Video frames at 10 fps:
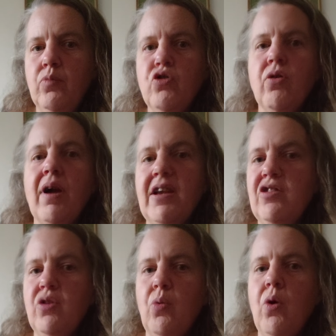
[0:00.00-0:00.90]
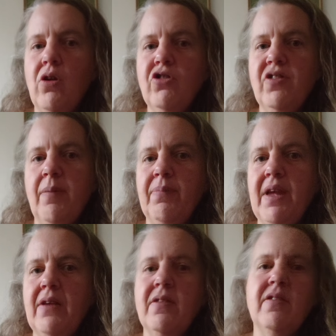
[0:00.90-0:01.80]
trying to watch
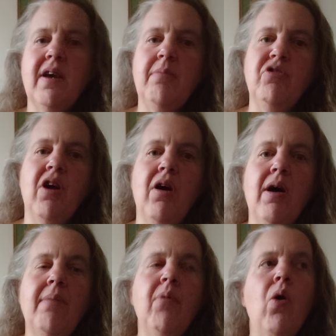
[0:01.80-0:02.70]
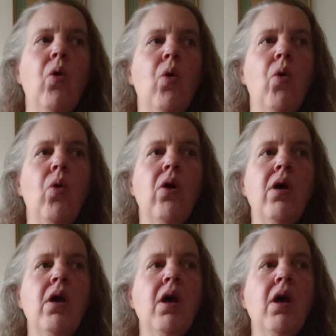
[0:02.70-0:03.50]
something at the same time, or